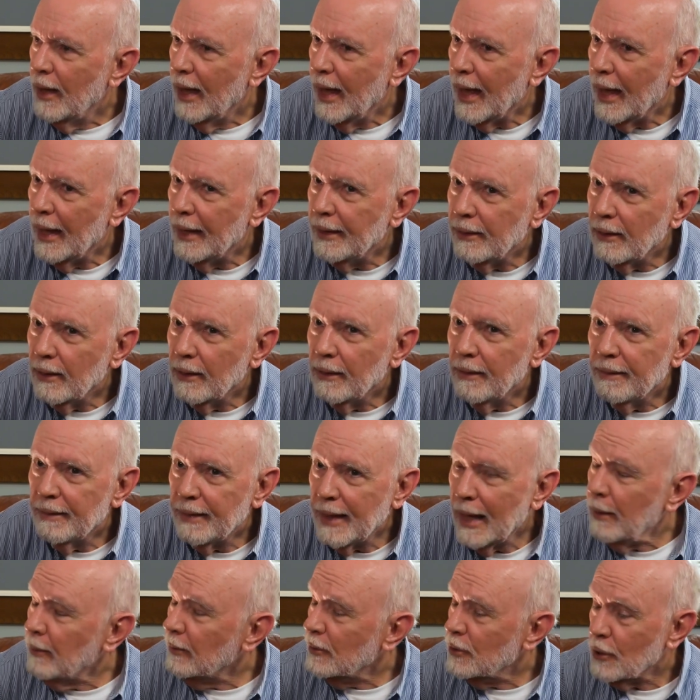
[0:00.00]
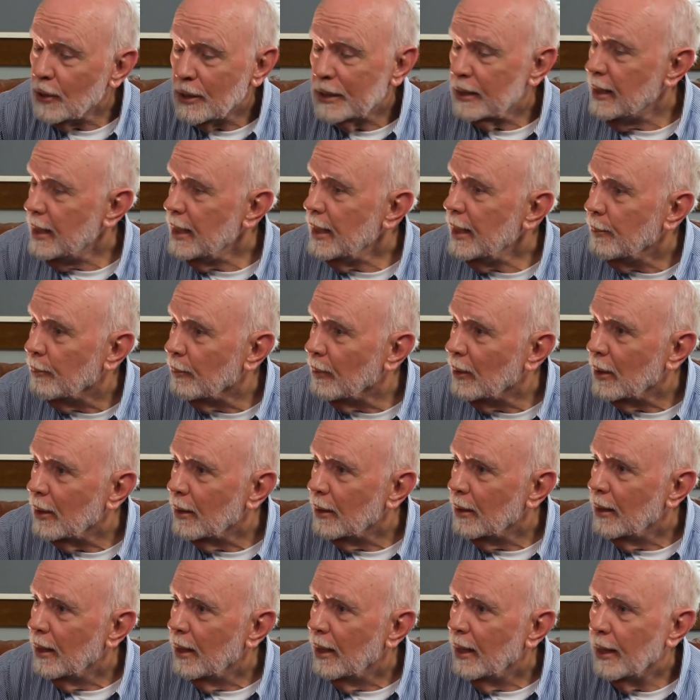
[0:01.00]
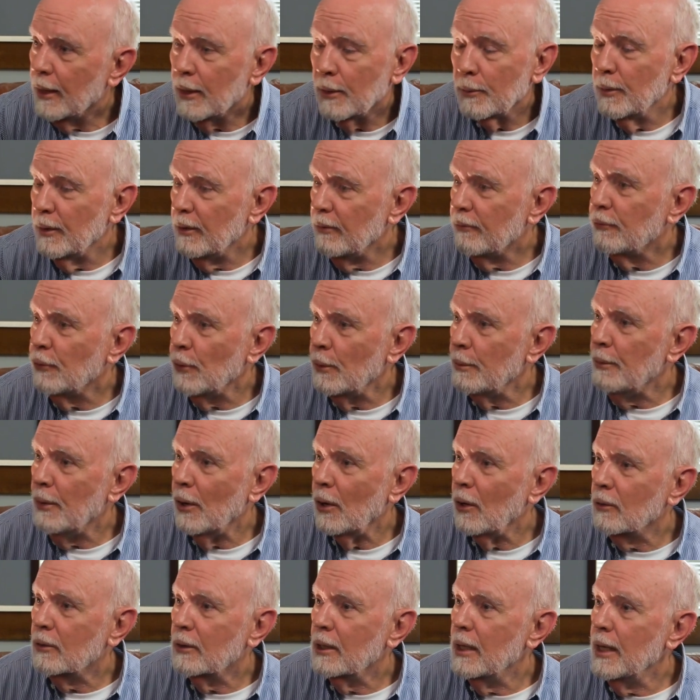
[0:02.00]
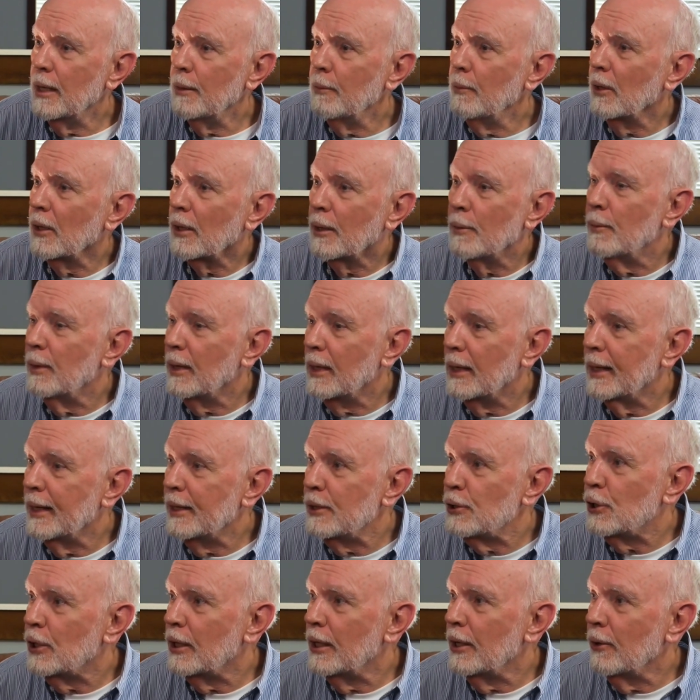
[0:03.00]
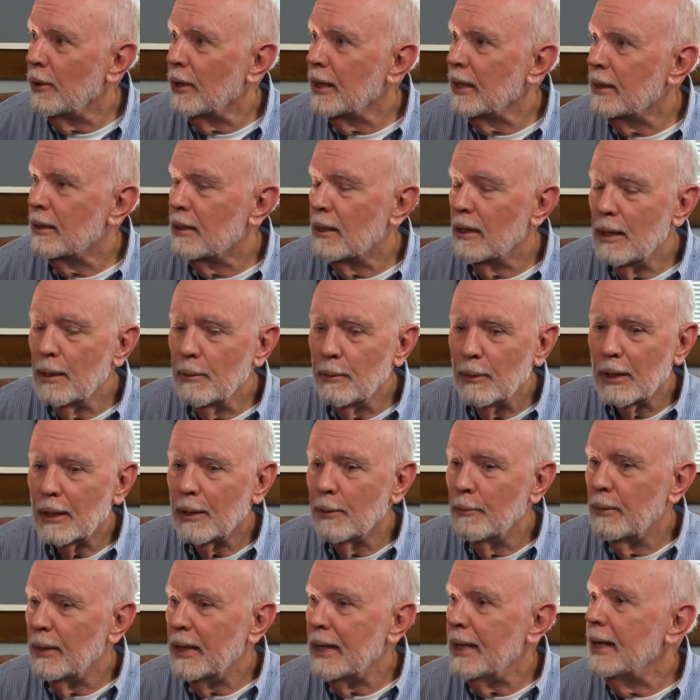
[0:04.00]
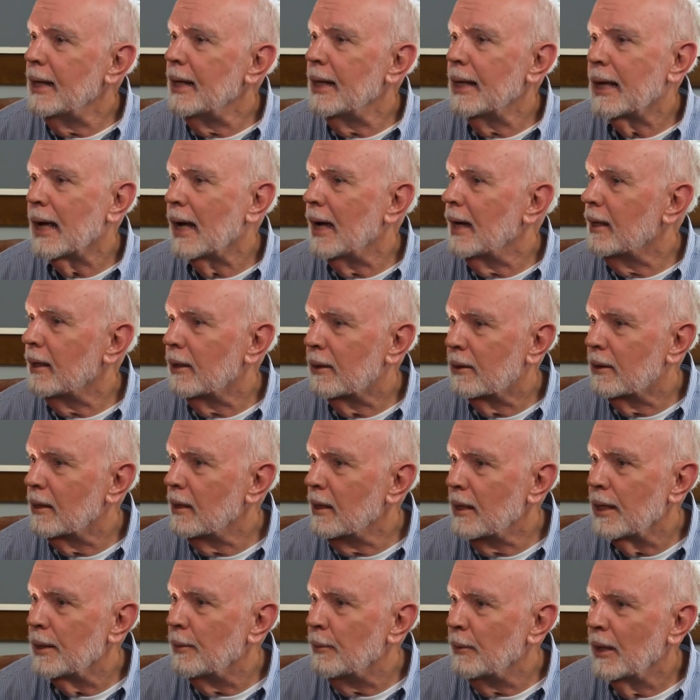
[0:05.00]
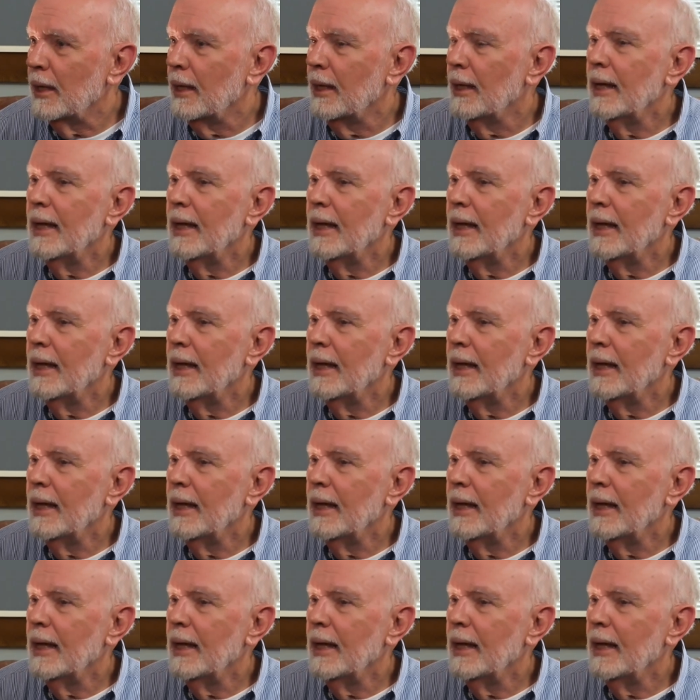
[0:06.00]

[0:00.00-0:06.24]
And that's a team. It can be a football team, it can be an engineering team, it can be any kind of team.